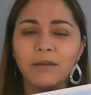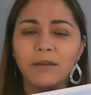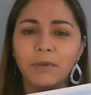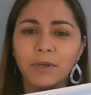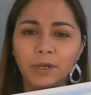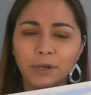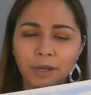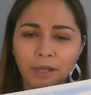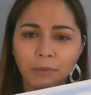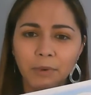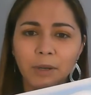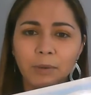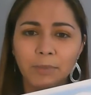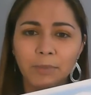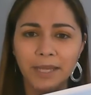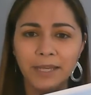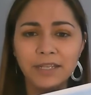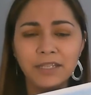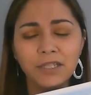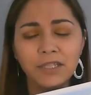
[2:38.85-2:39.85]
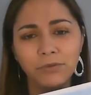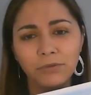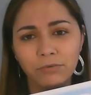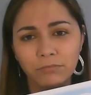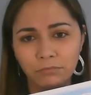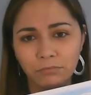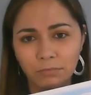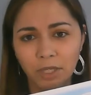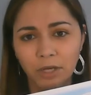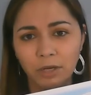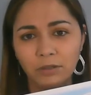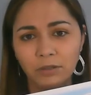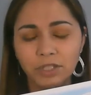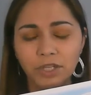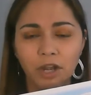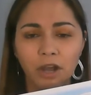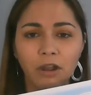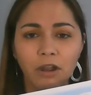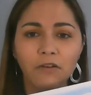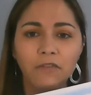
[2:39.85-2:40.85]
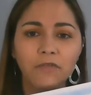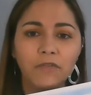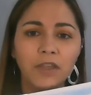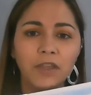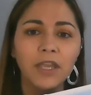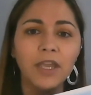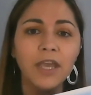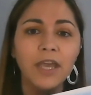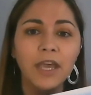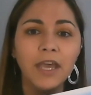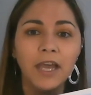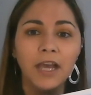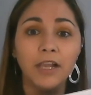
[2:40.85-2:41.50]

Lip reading: You're going to be learning about a place, so, geography,